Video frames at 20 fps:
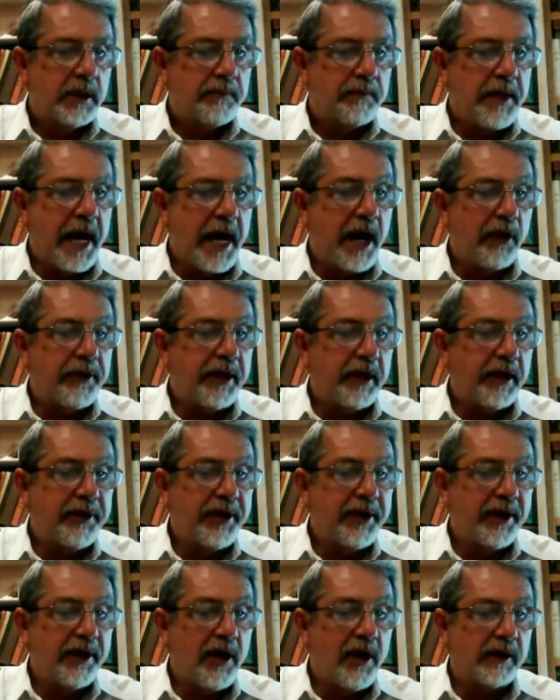Now
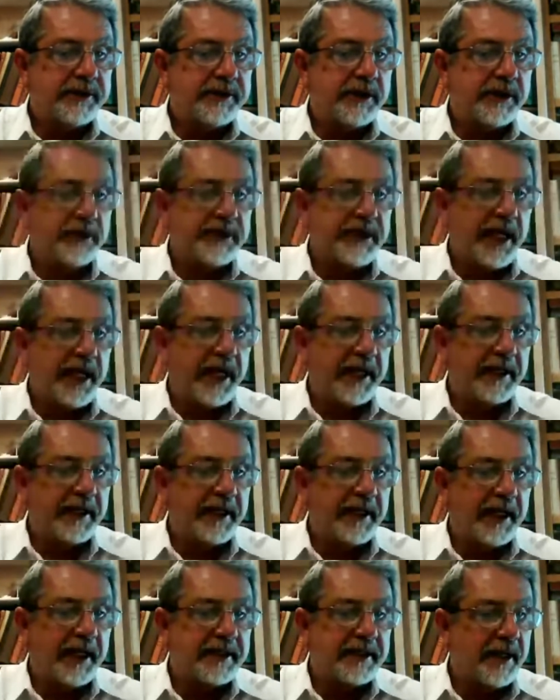they're also saying
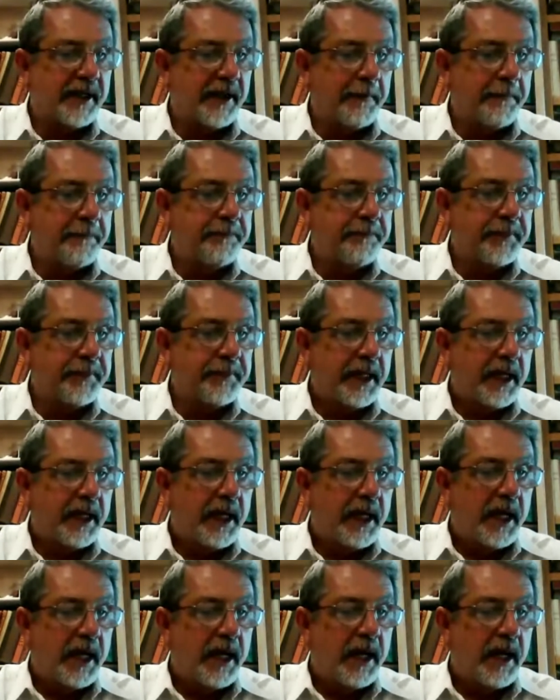that
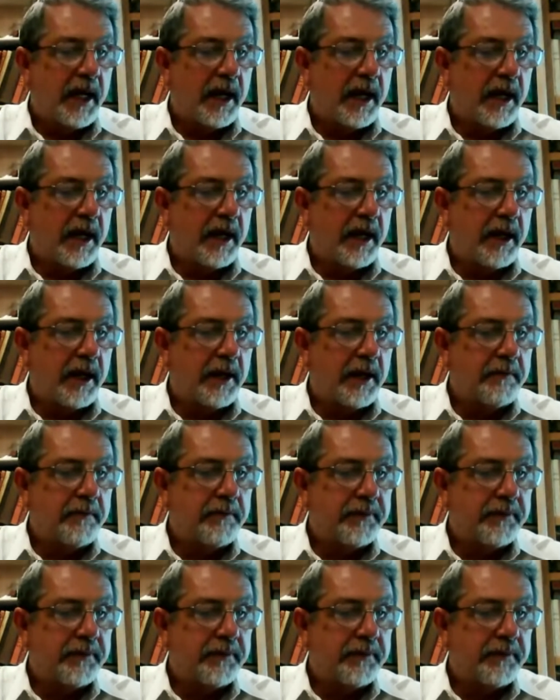that